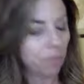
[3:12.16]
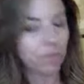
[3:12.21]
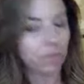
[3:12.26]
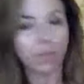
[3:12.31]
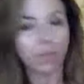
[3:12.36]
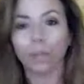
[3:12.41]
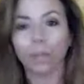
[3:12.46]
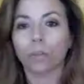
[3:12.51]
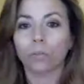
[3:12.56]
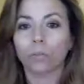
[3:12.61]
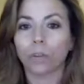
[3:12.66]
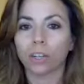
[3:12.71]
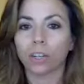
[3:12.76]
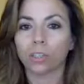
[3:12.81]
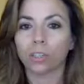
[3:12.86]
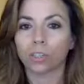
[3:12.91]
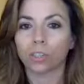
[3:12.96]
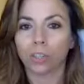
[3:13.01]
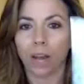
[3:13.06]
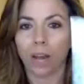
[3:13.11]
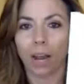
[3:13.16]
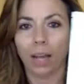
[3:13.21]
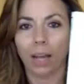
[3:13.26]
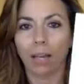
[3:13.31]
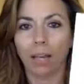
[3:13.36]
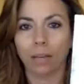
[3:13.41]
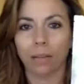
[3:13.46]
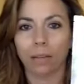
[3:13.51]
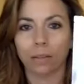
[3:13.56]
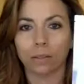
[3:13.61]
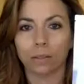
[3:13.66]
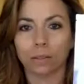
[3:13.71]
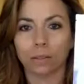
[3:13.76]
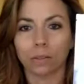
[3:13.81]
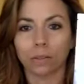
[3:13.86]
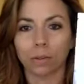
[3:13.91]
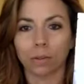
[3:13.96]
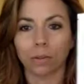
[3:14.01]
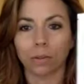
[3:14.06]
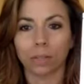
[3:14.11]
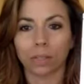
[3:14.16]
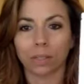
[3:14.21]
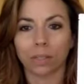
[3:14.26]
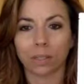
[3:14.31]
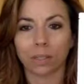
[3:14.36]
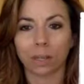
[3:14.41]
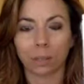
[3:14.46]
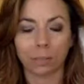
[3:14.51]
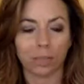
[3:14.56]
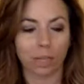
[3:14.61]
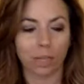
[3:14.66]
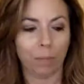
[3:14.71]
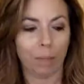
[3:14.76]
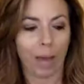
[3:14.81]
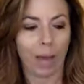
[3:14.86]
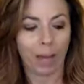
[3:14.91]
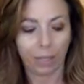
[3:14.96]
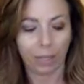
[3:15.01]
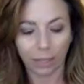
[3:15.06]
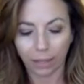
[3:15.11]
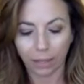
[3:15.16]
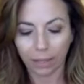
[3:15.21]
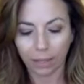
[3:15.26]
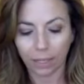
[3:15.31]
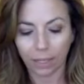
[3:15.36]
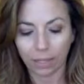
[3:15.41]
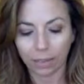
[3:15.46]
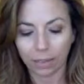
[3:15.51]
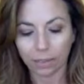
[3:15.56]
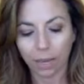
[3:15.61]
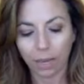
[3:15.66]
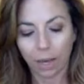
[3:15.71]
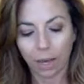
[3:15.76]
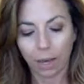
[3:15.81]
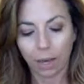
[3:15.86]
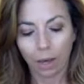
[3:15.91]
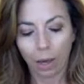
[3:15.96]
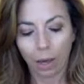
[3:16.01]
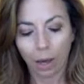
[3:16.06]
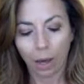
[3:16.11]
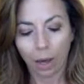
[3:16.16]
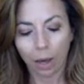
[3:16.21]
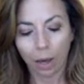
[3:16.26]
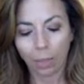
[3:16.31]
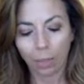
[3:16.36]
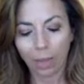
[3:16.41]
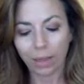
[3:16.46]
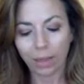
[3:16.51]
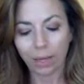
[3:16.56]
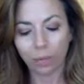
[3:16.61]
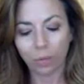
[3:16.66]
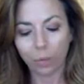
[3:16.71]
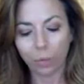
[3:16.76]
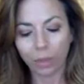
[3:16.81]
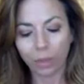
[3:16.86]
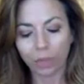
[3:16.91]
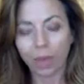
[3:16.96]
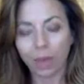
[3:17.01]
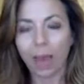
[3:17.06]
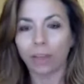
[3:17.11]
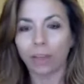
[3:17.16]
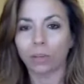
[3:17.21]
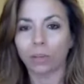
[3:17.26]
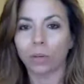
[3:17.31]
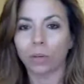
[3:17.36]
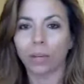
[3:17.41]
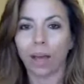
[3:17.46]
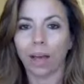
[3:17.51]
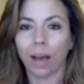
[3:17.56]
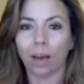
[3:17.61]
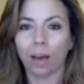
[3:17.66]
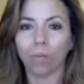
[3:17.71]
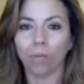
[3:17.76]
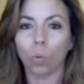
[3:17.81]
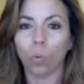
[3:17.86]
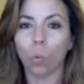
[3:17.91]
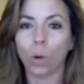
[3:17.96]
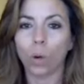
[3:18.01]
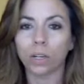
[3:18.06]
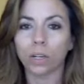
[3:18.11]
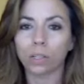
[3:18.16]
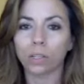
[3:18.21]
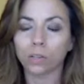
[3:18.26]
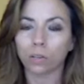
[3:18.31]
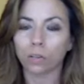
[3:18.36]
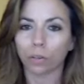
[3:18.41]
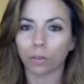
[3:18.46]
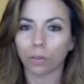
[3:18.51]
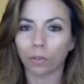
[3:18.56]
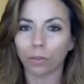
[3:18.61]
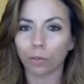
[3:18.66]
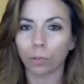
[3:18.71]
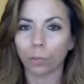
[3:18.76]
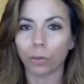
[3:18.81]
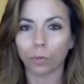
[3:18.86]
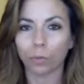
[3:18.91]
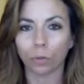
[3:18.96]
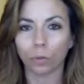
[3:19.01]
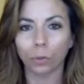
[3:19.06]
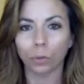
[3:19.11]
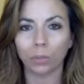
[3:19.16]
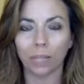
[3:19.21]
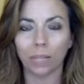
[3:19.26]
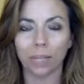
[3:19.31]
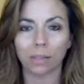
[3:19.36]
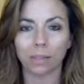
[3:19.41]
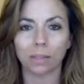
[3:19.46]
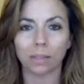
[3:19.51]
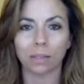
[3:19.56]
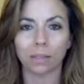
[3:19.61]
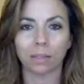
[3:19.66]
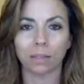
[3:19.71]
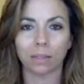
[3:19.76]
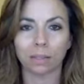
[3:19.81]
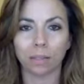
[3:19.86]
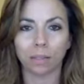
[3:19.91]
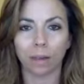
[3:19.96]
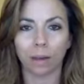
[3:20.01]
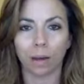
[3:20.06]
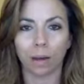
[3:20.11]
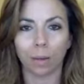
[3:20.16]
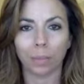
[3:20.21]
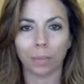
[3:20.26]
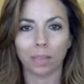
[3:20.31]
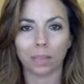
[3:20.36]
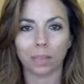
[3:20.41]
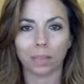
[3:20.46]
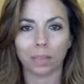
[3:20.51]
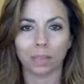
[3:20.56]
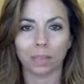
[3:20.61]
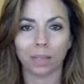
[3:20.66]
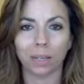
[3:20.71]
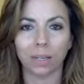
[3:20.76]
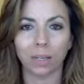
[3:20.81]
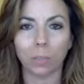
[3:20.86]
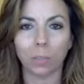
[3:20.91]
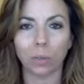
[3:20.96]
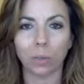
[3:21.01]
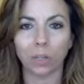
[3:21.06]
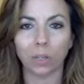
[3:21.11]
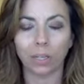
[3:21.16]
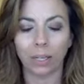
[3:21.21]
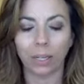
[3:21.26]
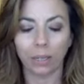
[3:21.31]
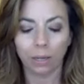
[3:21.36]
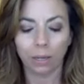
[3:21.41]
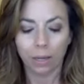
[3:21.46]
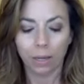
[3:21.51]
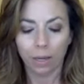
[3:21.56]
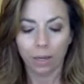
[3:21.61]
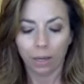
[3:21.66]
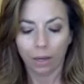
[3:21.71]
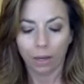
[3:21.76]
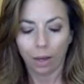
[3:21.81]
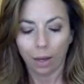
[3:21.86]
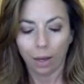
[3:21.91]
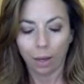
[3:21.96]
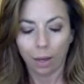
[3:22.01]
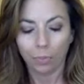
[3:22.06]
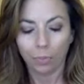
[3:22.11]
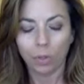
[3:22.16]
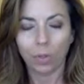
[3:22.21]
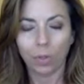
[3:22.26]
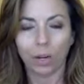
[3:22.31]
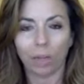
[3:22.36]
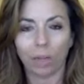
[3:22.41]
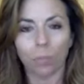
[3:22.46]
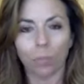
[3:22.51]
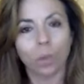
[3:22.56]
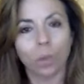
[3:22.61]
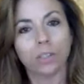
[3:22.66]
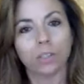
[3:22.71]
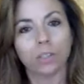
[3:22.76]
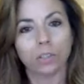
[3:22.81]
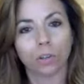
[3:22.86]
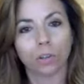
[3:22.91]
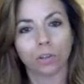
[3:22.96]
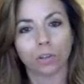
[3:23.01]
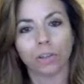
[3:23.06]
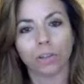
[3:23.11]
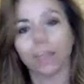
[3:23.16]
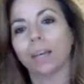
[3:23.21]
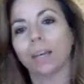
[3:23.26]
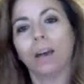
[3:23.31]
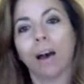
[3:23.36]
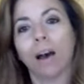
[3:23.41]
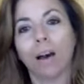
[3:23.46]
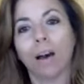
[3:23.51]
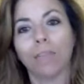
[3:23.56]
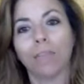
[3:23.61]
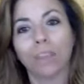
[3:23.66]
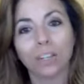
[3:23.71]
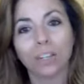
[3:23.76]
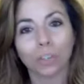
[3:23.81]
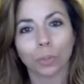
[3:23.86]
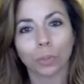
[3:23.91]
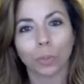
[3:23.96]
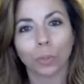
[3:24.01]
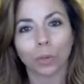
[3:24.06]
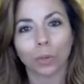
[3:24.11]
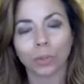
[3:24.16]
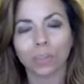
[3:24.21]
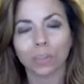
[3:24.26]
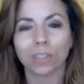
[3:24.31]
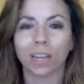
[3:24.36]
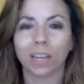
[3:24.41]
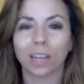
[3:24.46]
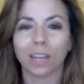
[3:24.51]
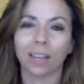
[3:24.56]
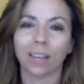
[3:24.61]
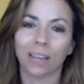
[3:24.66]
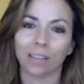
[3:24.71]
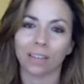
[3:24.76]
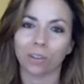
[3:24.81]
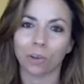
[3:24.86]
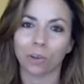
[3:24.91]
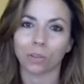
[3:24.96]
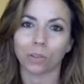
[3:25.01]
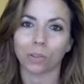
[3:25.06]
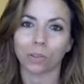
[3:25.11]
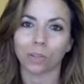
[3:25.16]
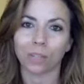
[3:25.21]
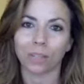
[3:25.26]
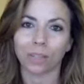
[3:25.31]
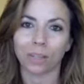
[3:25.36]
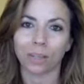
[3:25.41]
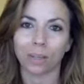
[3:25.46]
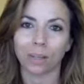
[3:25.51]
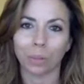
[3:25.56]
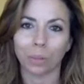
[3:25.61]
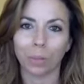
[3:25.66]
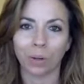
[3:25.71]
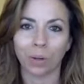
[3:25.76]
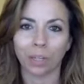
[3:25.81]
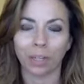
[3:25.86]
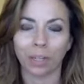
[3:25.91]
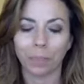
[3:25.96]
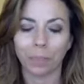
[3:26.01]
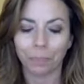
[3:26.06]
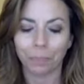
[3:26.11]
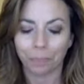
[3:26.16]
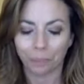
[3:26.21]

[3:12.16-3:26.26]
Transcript: vanilla fresh shake. So it comes in a packet like this. And then with that, you can have 1 serving from the fruit list that's listed in the booklet. You can have 1 serving of vegetables, and that's also listed in the booklet.